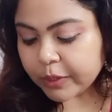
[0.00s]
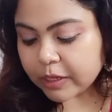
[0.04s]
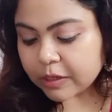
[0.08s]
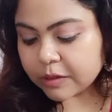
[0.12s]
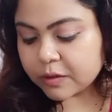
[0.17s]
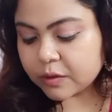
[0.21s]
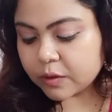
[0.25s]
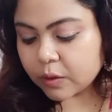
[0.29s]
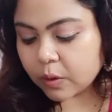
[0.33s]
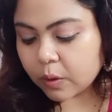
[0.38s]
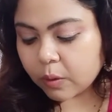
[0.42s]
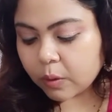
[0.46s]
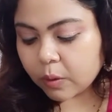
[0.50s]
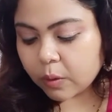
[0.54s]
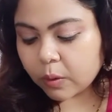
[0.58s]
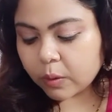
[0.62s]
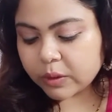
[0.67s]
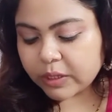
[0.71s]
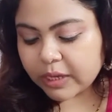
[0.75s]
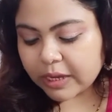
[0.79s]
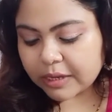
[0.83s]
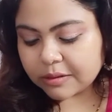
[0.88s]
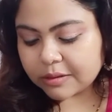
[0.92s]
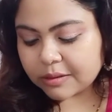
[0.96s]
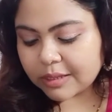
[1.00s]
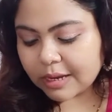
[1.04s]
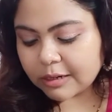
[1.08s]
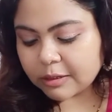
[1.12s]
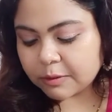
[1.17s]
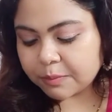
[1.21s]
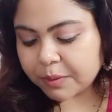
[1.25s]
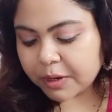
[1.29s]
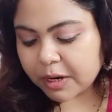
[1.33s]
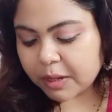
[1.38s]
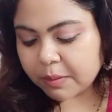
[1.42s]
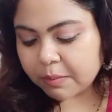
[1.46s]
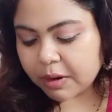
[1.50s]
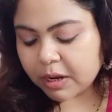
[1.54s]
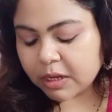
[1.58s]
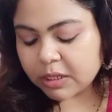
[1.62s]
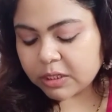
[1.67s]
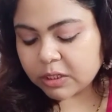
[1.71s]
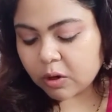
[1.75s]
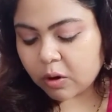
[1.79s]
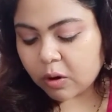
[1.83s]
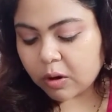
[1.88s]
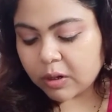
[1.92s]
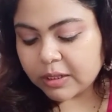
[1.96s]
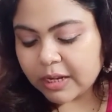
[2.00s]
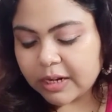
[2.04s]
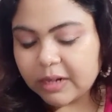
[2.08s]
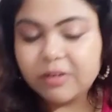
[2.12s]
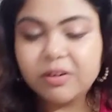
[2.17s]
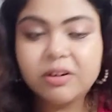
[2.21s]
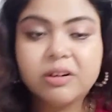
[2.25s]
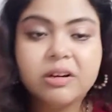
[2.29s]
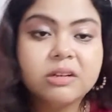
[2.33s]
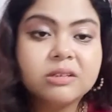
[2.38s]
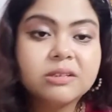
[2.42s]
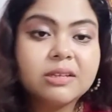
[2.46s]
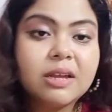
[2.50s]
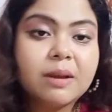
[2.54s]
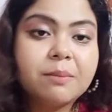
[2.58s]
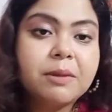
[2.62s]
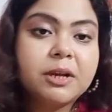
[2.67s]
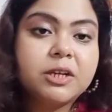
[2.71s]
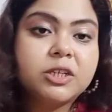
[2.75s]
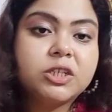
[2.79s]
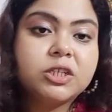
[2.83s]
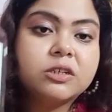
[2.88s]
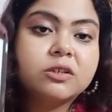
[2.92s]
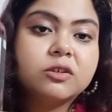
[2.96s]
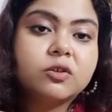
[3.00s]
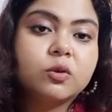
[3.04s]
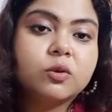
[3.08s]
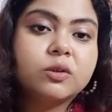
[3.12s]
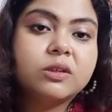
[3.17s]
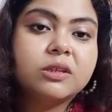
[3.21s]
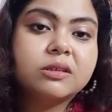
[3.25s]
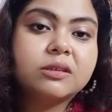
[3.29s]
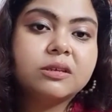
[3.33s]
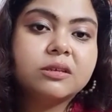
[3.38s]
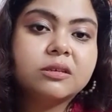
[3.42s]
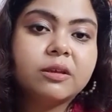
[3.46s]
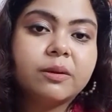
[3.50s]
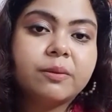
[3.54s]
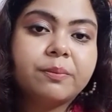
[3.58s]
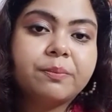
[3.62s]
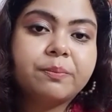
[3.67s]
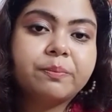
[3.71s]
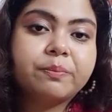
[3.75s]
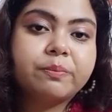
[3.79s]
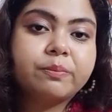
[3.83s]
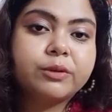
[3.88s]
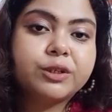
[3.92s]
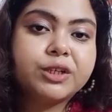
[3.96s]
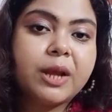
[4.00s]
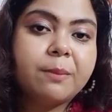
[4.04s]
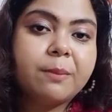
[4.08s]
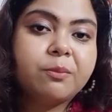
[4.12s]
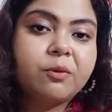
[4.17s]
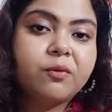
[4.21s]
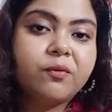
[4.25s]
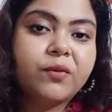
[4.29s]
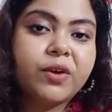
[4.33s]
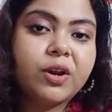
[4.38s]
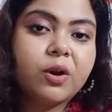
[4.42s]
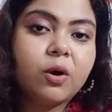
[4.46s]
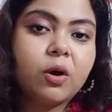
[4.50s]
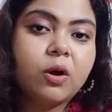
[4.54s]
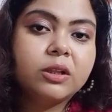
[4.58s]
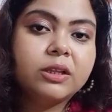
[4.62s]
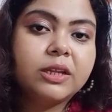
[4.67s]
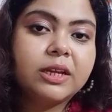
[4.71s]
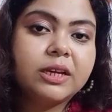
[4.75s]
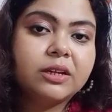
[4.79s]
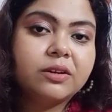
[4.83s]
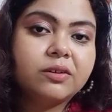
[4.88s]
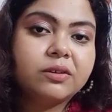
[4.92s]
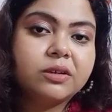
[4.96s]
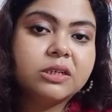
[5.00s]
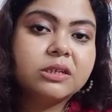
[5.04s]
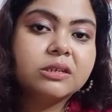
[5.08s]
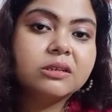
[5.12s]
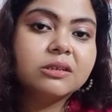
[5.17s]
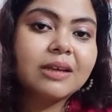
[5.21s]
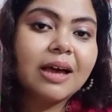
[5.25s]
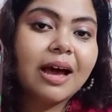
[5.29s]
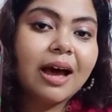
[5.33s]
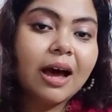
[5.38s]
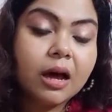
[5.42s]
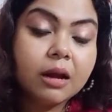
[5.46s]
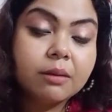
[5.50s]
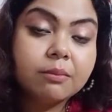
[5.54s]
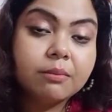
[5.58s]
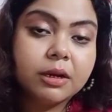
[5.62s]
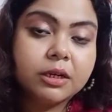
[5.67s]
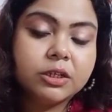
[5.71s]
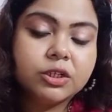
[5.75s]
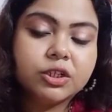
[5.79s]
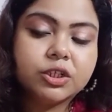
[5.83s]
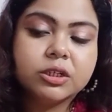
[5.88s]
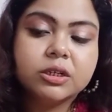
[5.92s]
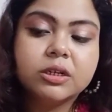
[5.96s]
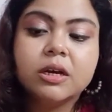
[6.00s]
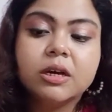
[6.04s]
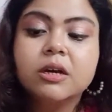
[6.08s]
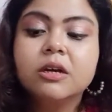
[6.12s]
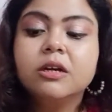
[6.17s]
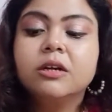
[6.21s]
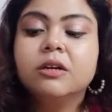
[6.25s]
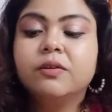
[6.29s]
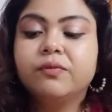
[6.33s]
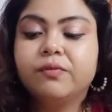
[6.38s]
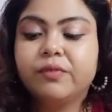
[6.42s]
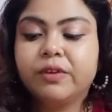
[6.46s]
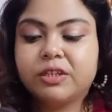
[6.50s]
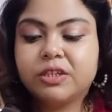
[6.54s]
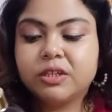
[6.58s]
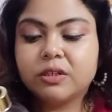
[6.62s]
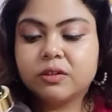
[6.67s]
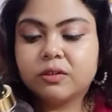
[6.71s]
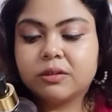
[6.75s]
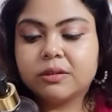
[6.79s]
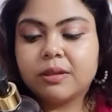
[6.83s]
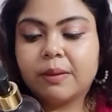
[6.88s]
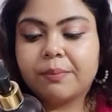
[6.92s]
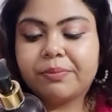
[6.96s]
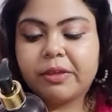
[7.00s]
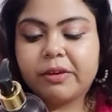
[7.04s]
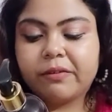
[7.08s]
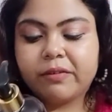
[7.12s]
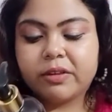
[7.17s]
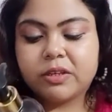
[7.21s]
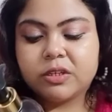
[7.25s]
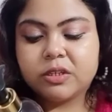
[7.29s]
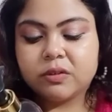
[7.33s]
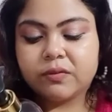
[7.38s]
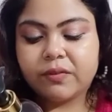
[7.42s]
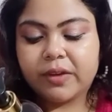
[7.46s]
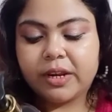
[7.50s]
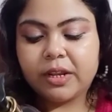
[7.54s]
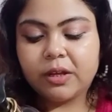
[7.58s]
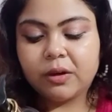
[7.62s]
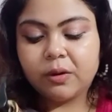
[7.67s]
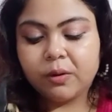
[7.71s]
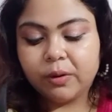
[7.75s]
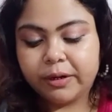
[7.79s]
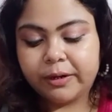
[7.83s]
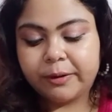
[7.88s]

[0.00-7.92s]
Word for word: So yes, that's pretty much all the ingredients are mentioned. So this is the shampoo where all the ingredients are mentioned, which is something which is very good.